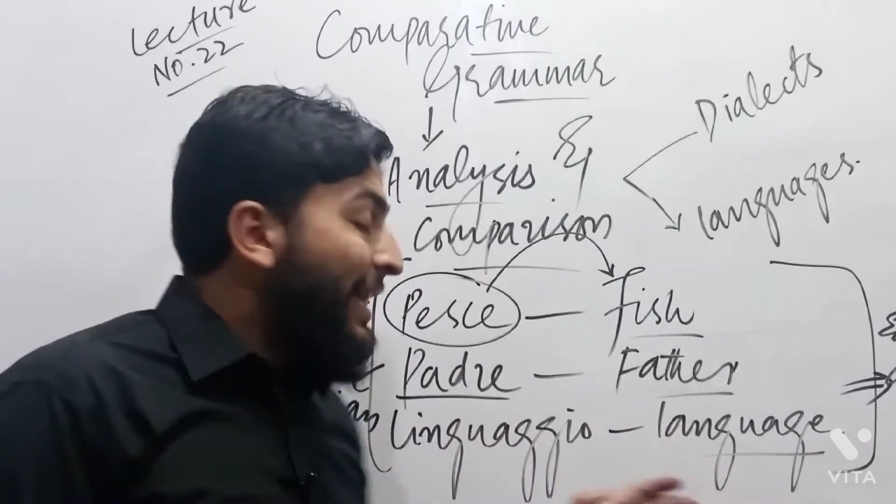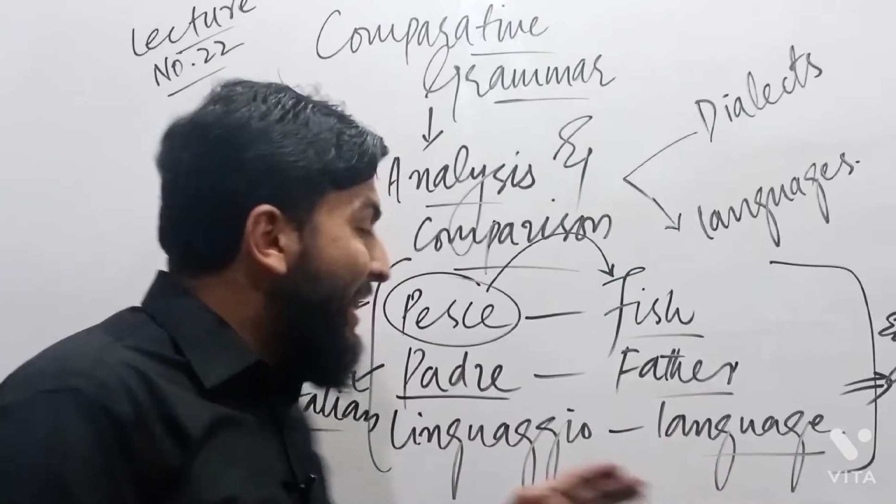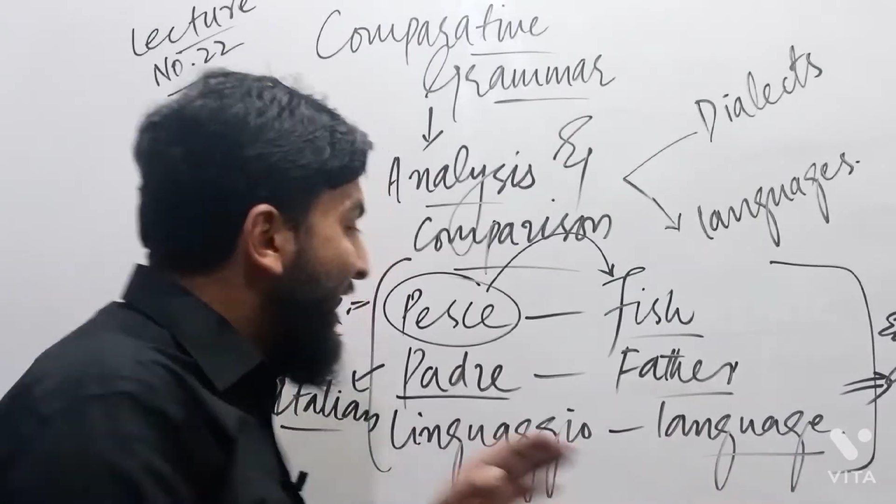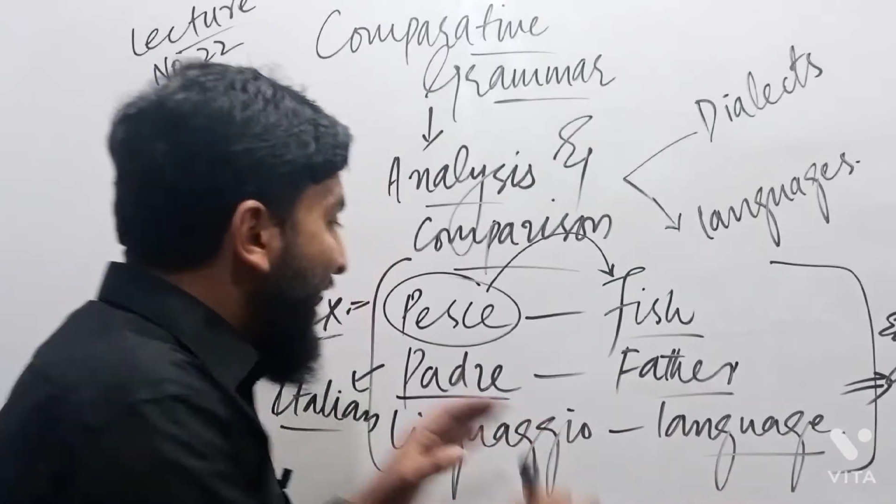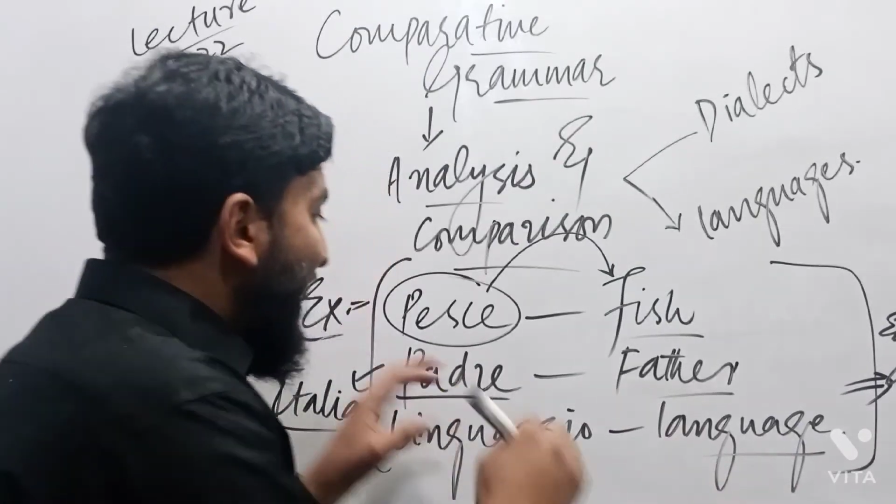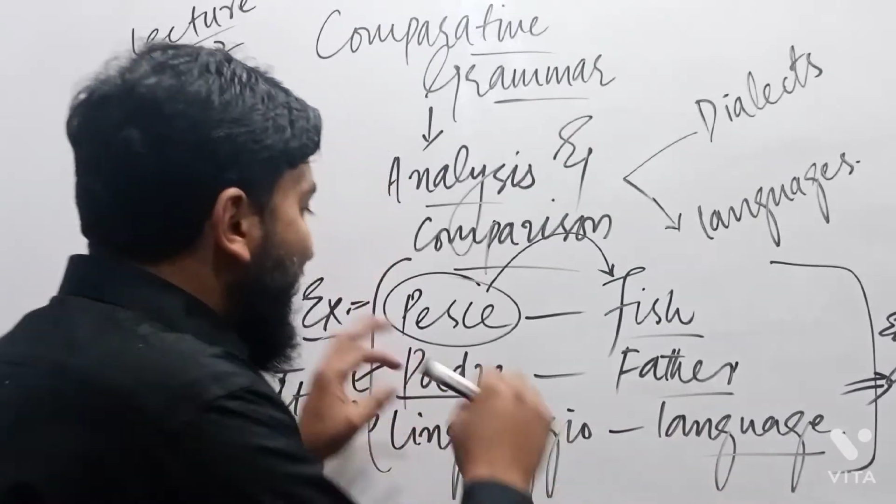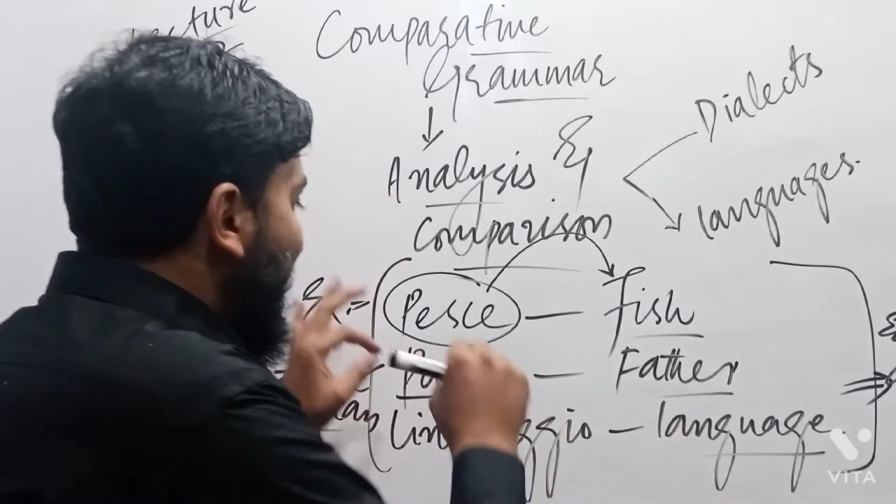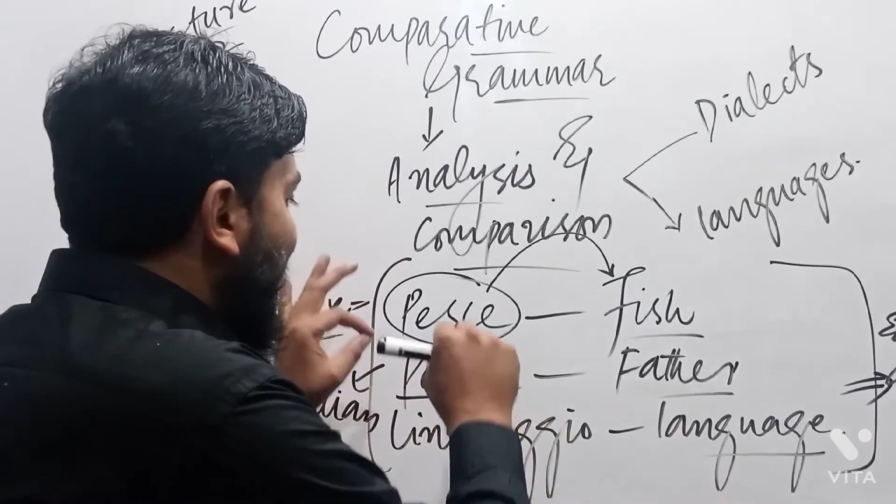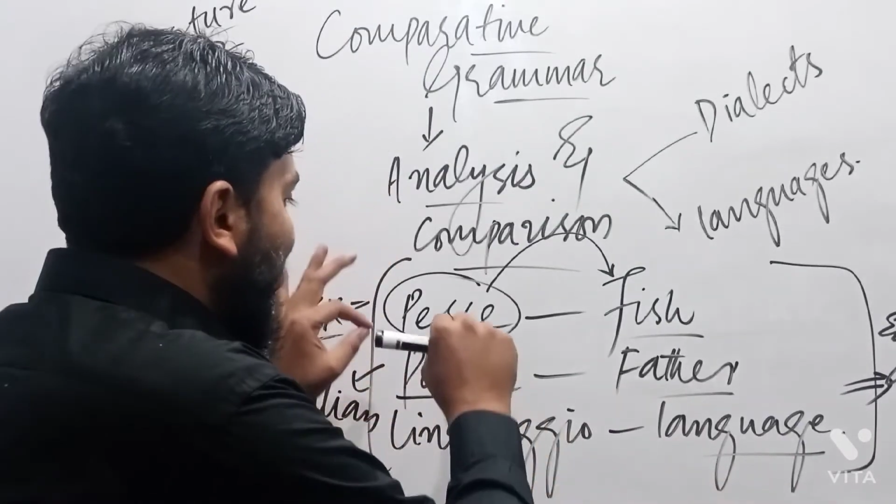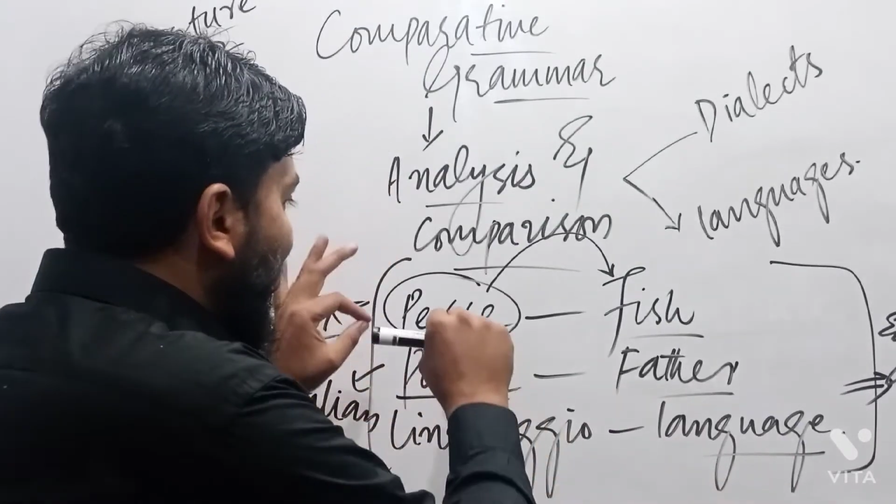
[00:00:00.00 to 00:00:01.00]

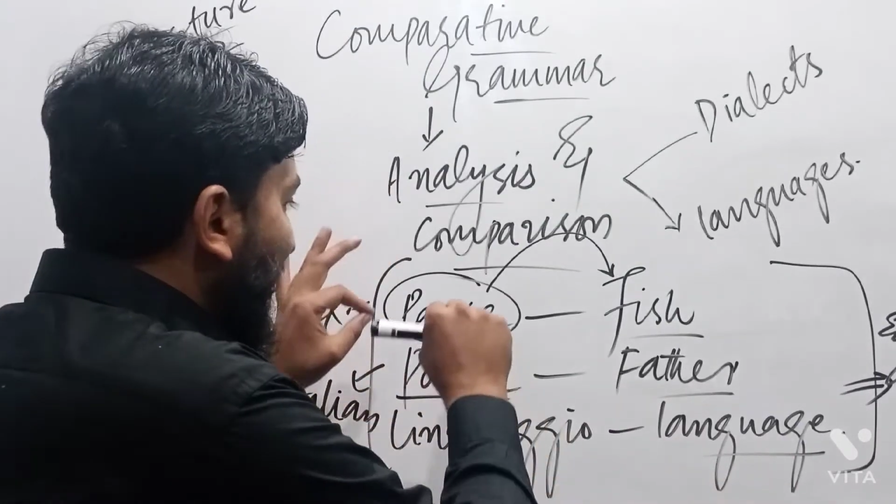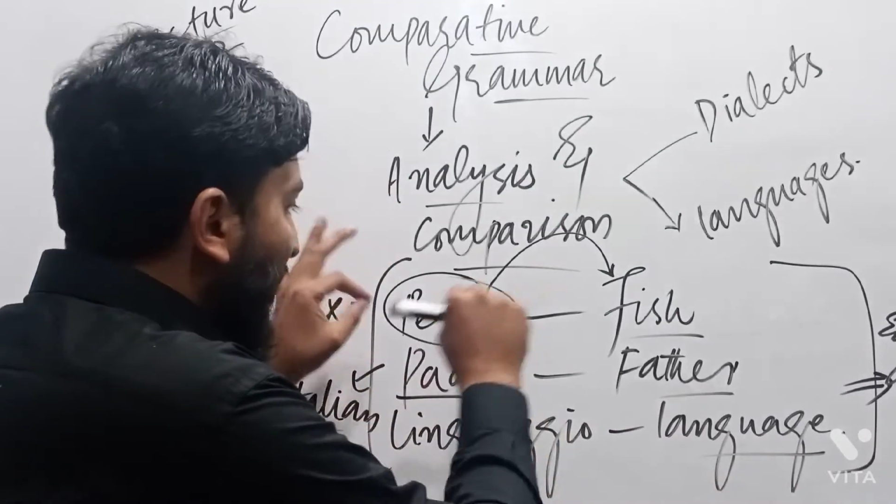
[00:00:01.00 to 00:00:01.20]
These